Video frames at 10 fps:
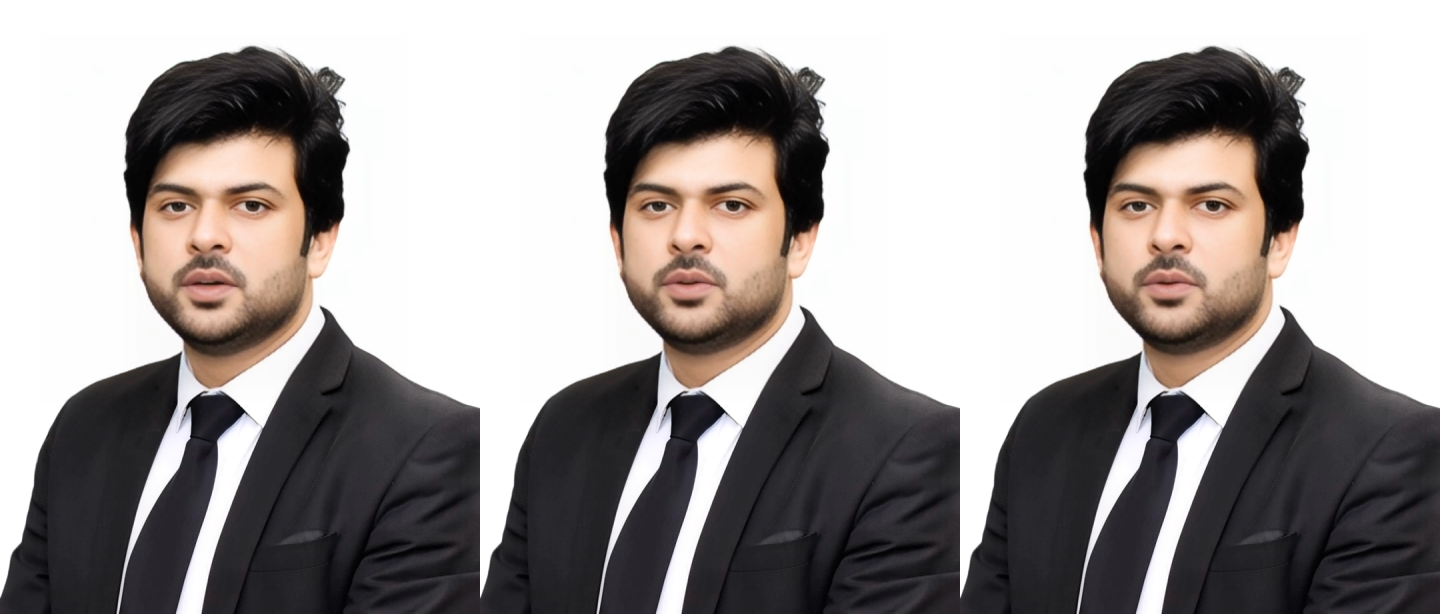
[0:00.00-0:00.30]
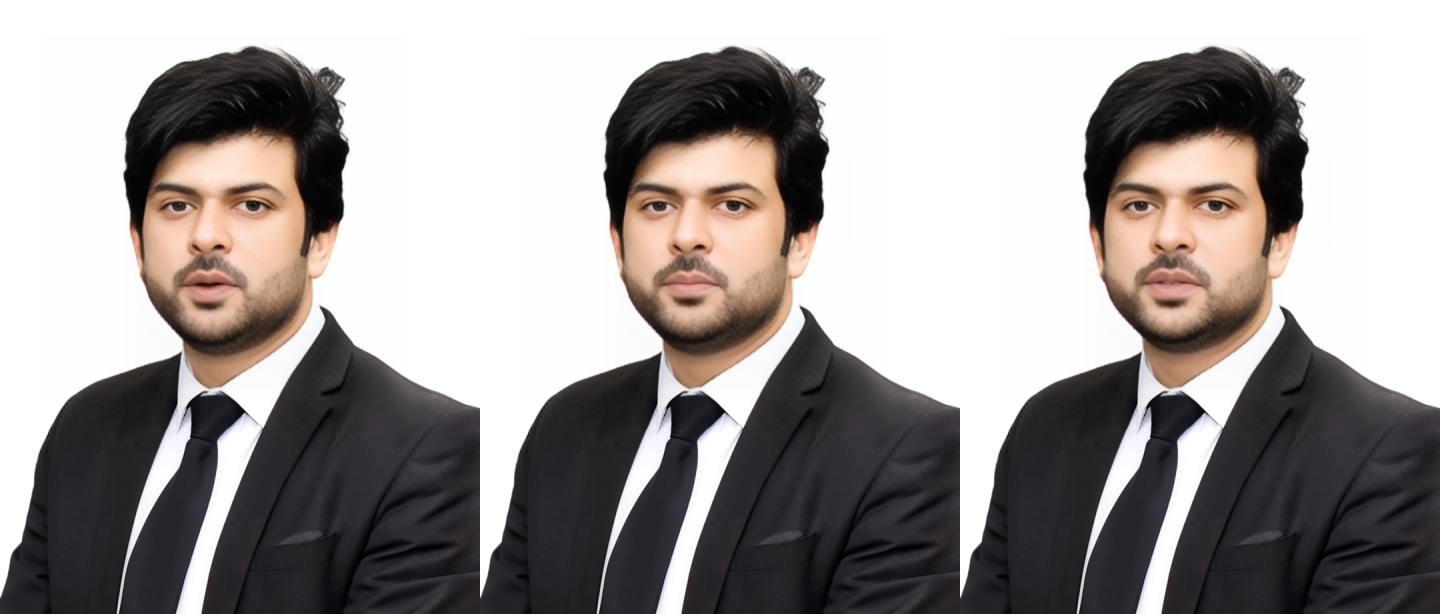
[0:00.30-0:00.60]
your
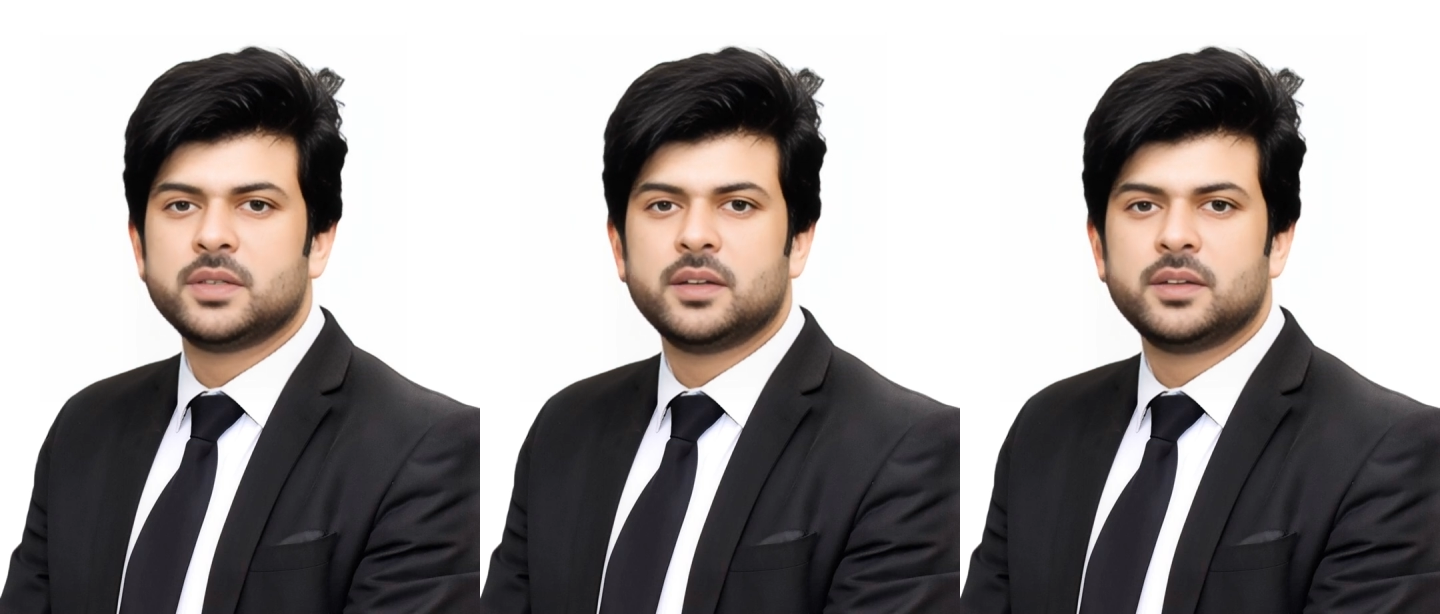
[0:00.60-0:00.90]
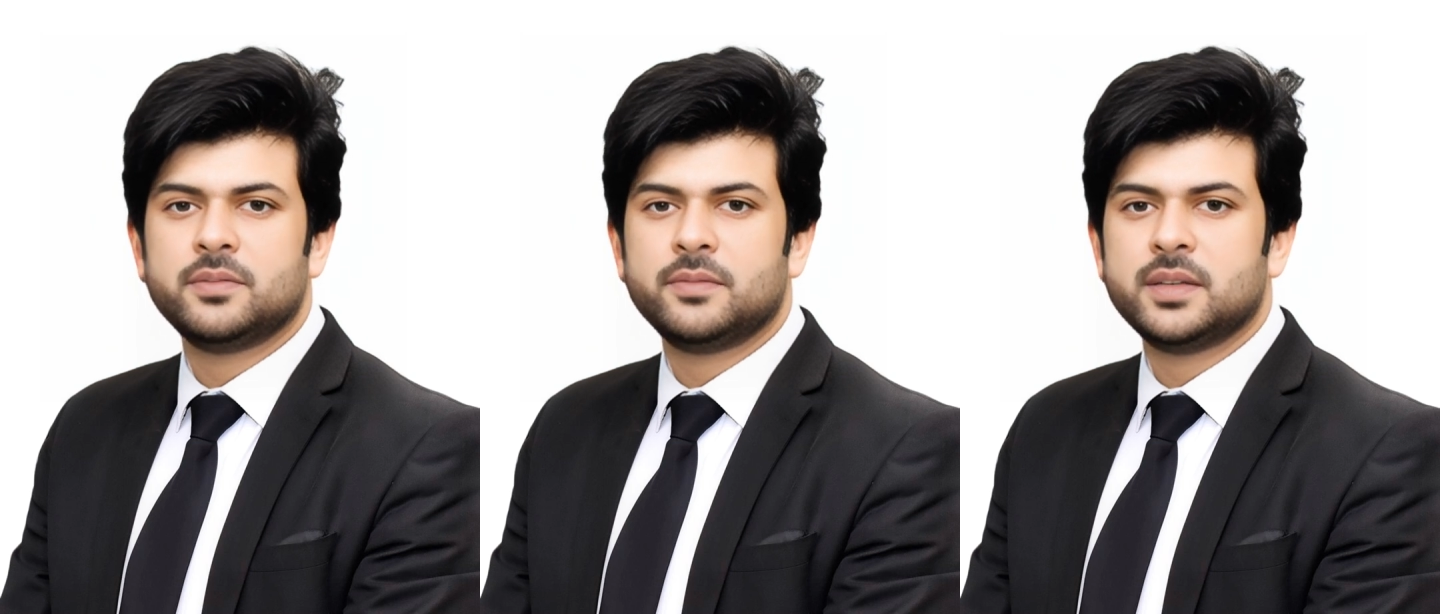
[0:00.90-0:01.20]

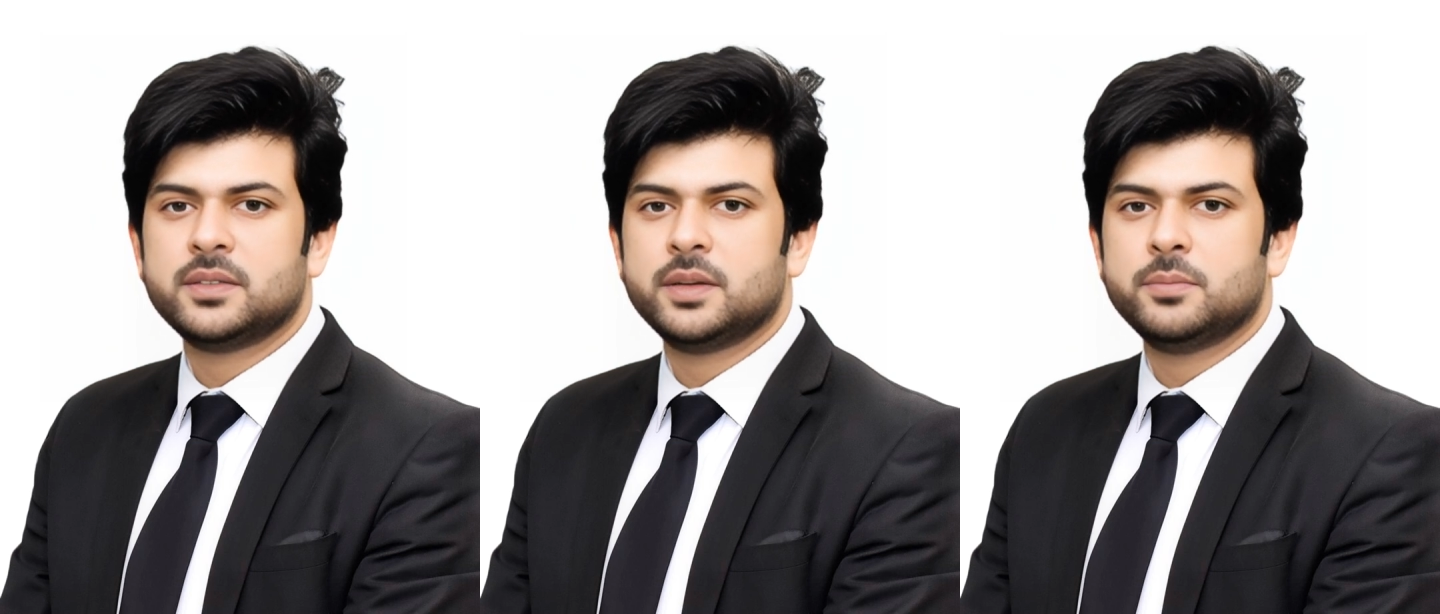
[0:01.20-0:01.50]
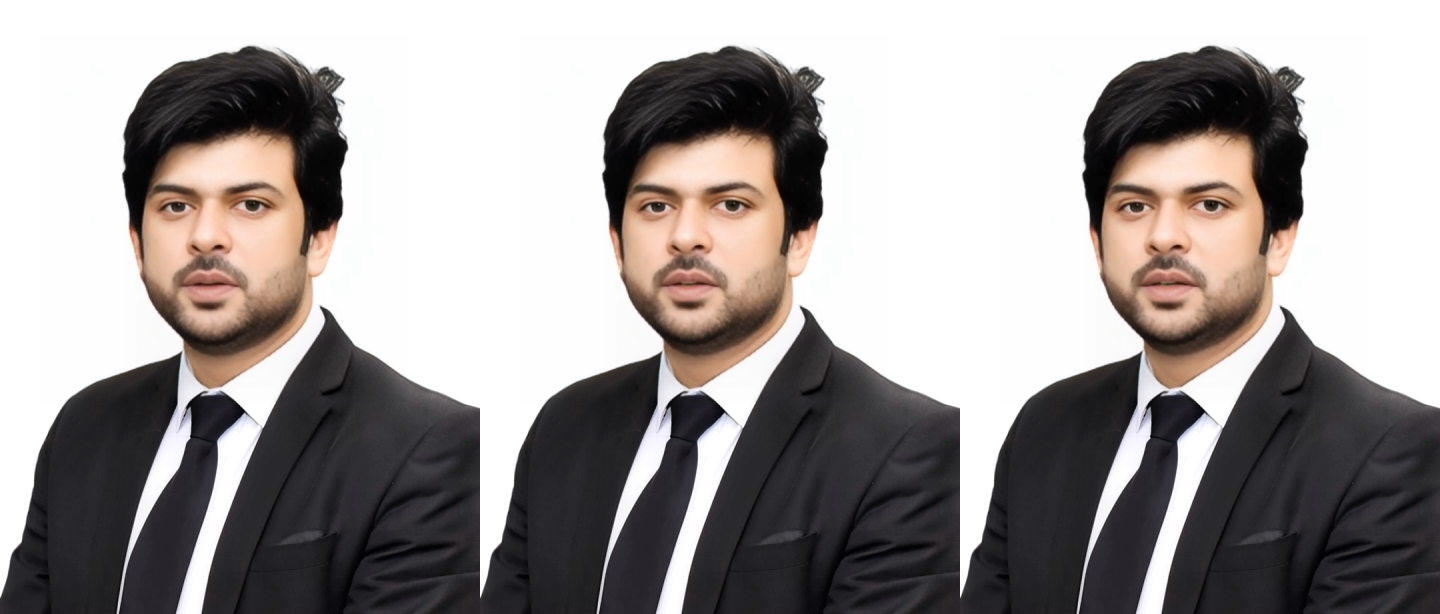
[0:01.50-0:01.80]
representative has the
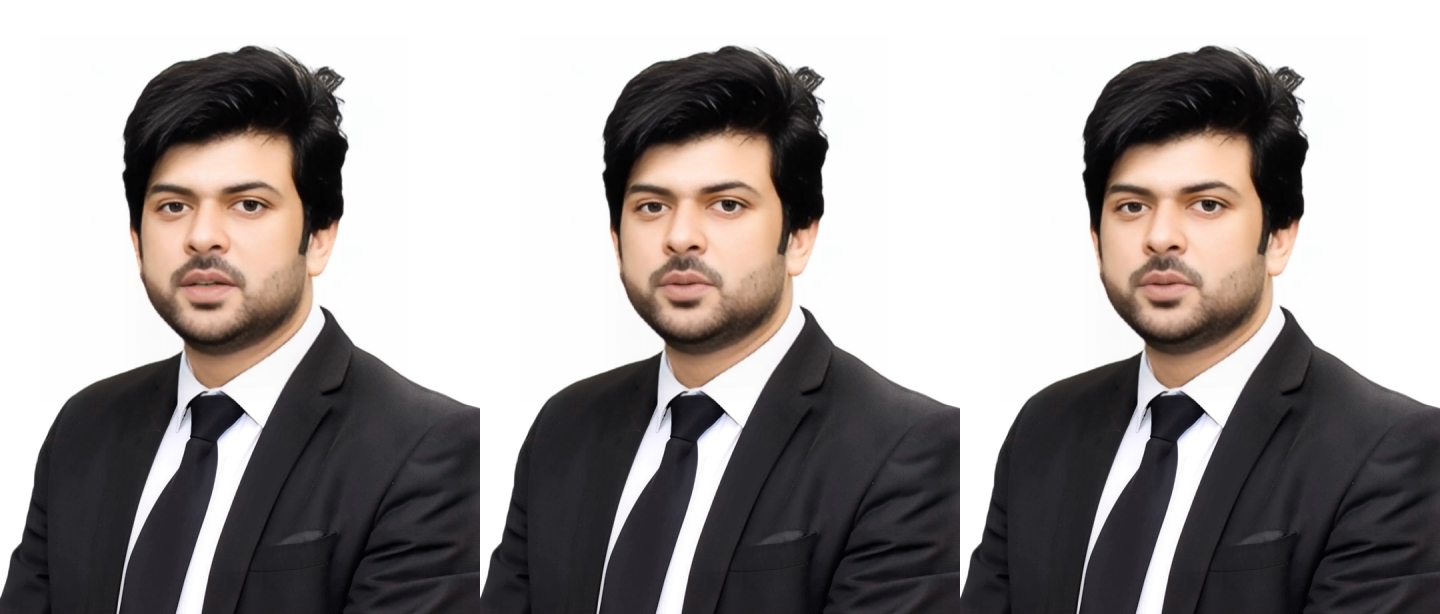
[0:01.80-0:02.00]
ability